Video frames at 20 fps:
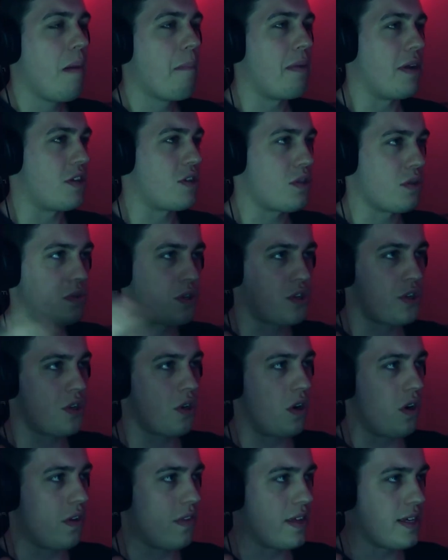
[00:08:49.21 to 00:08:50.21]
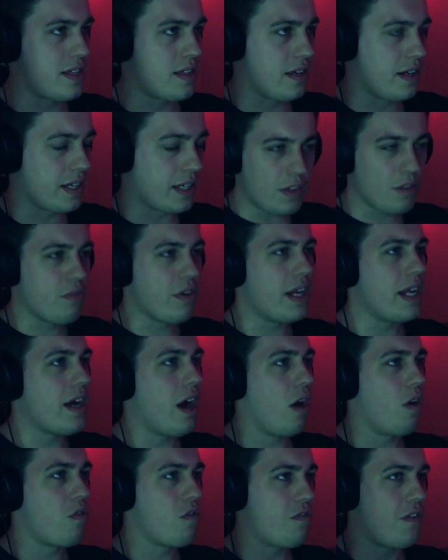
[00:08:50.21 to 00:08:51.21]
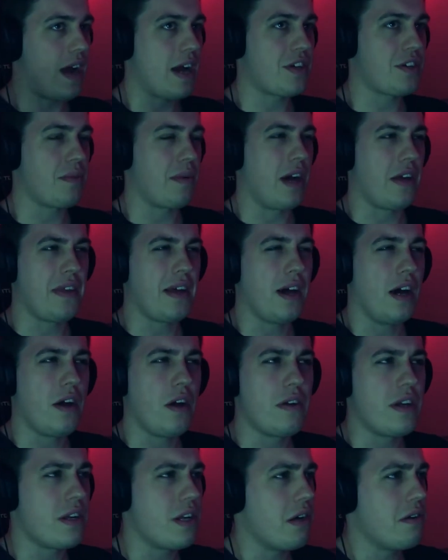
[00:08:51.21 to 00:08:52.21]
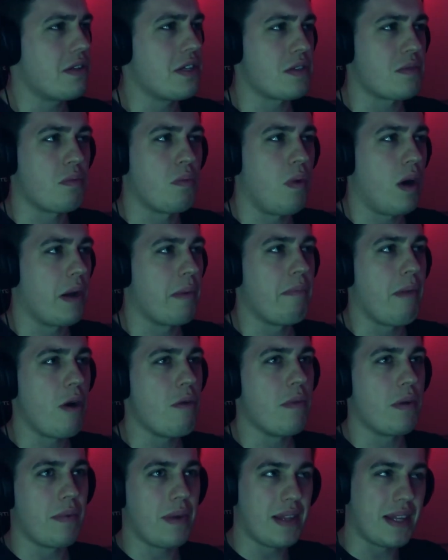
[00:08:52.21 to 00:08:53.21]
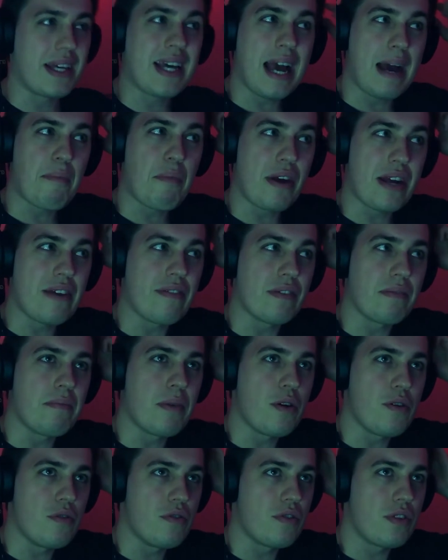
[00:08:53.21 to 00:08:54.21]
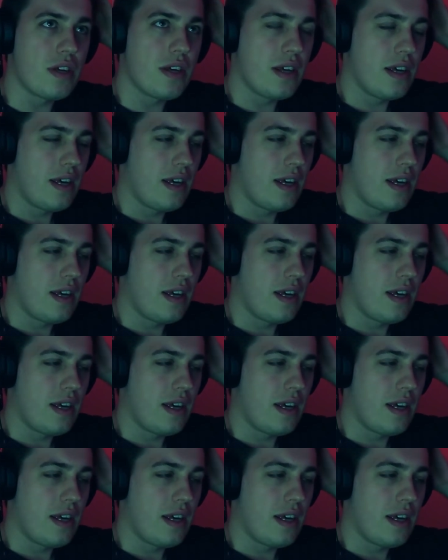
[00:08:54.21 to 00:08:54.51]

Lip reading: But it's all shot on this like really old-fashioned way. I think I only noticed one moment where the camera even moved,